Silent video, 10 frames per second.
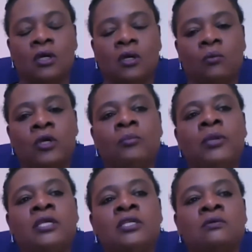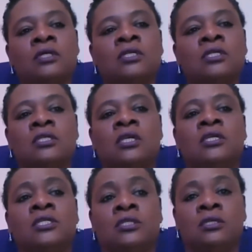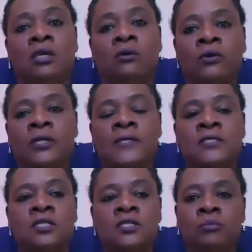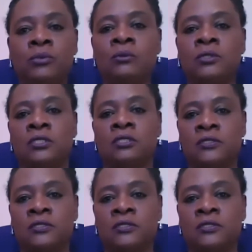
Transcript: Workplace organising is important,